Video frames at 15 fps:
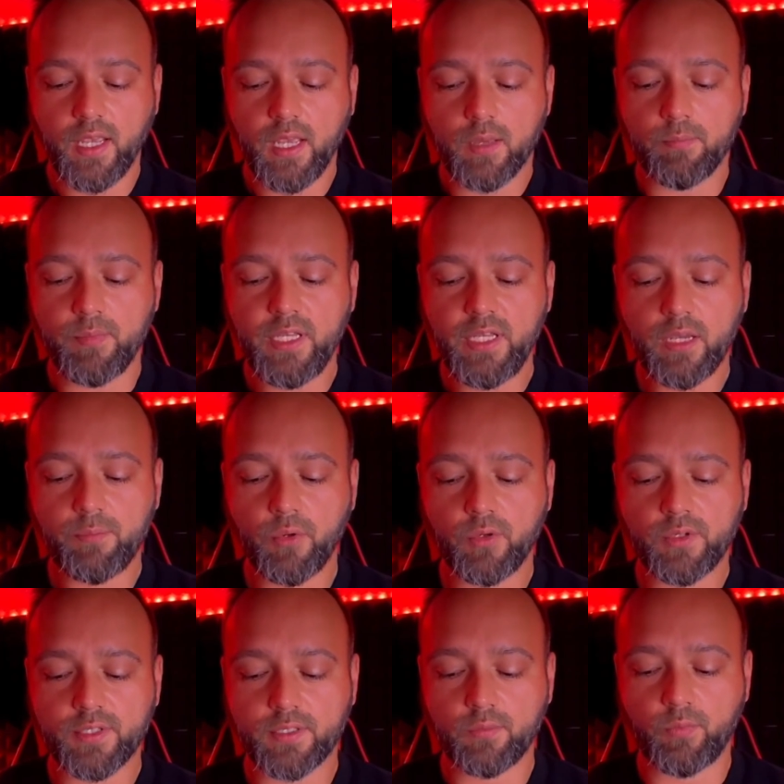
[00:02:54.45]

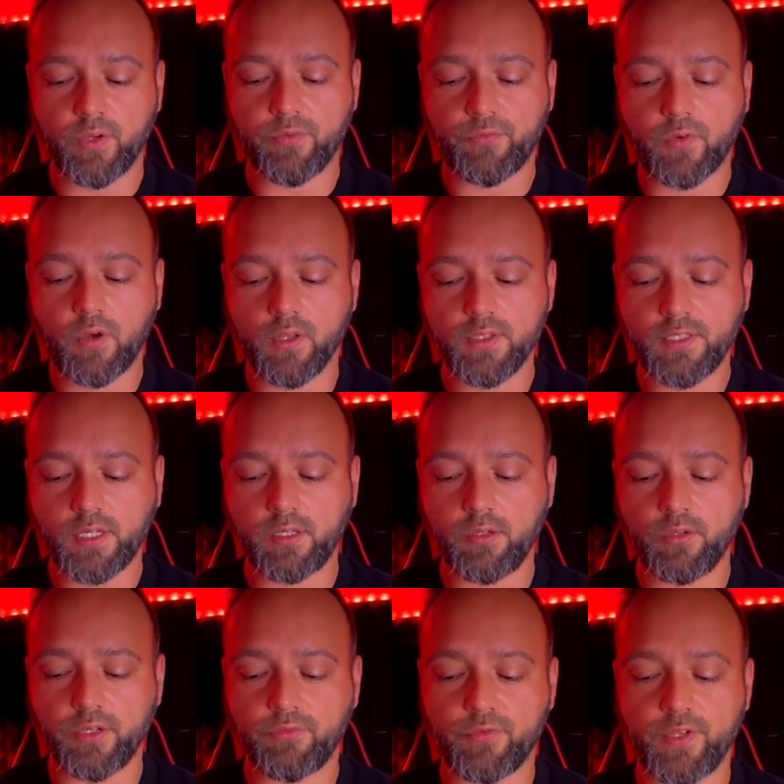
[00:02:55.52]
Mediabooks with
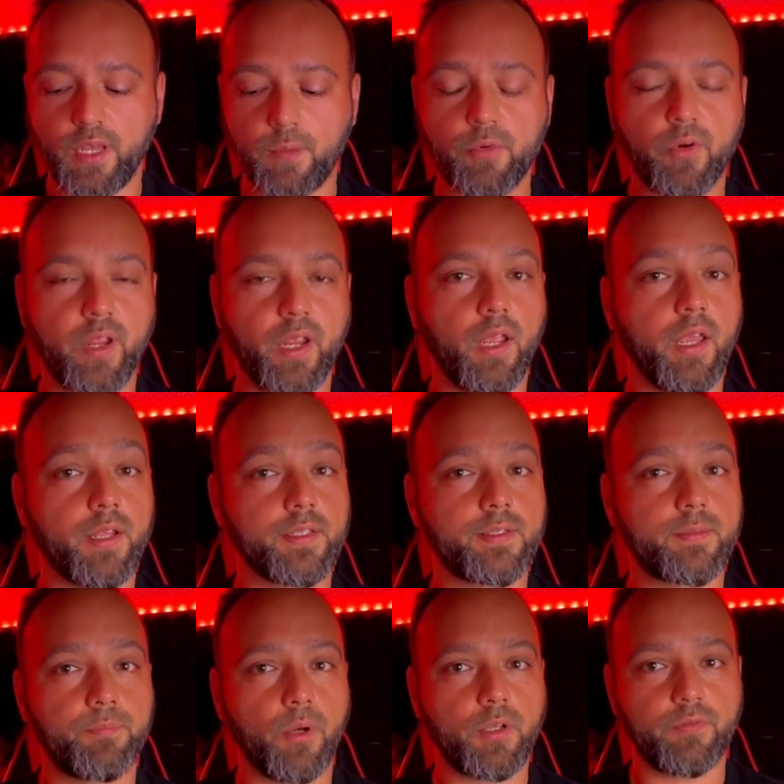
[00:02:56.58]
consecutive numbering and
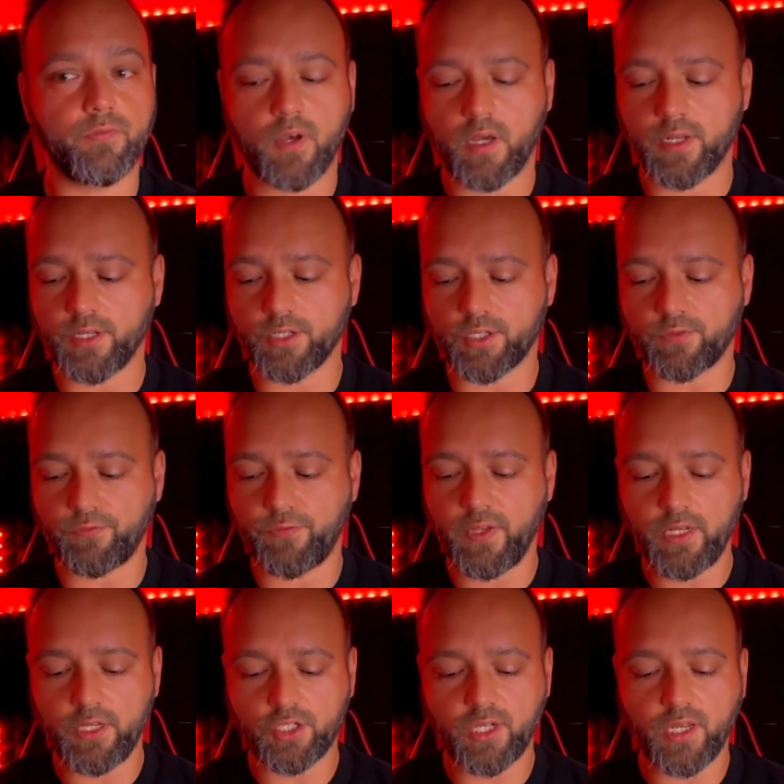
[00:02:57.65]
spot varnish
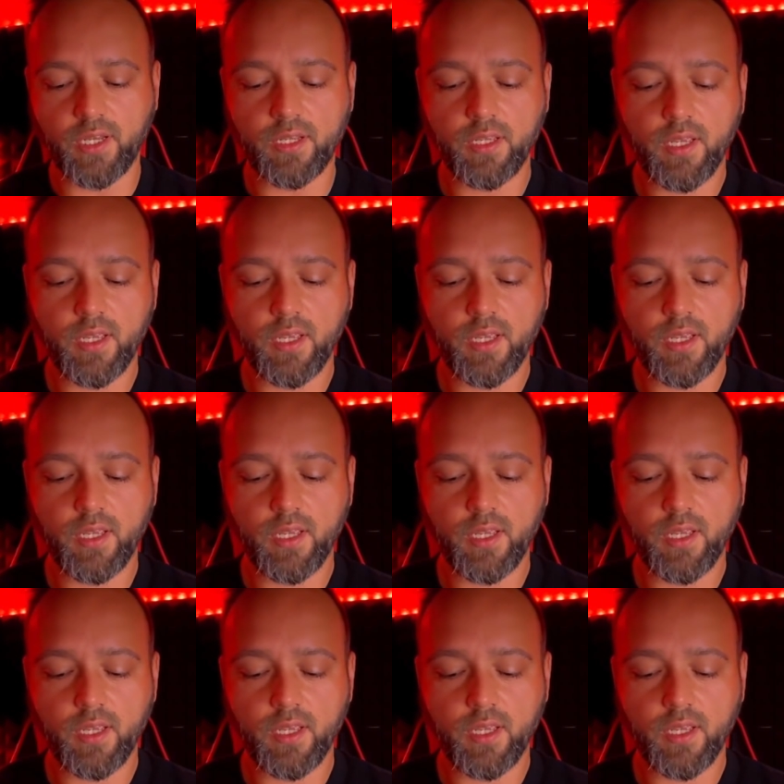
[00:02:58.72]
finishing,